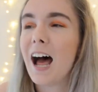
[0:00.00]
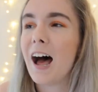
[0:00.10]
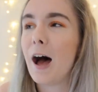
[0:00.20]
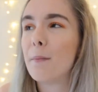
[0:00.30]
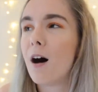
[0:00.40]

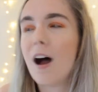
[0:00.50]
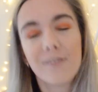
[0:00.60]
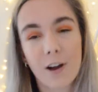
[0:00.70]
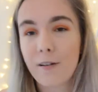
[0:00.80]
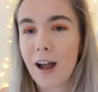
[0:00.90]
I've
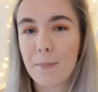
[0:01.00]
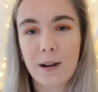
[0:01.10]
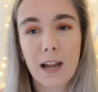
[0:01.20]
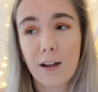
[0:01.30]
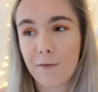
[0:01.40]
known
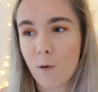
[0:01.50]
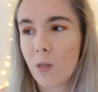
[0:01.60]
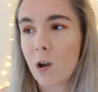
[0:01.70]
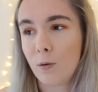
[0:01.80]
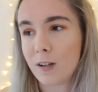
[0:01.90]
Ebony for
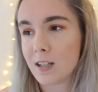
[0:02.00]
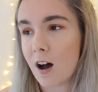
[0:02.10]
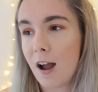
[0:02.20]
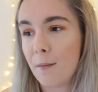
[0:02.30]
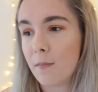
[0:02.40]
the longest
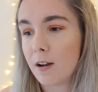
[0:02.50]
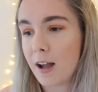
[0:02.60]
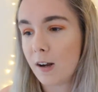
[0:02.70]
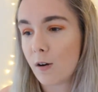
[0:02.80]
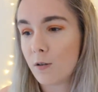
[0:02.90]
time,
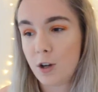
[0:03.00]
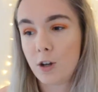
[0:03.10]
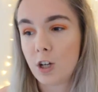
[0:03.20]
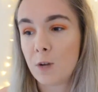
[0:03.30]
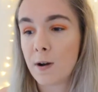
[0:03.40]
like on
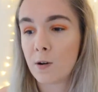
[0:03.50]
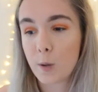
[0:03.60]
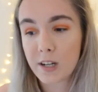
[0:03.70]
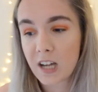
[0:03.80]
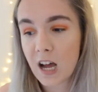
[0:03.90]
YouTube and on
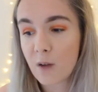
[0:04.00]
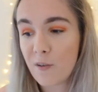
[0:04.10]
Twitter.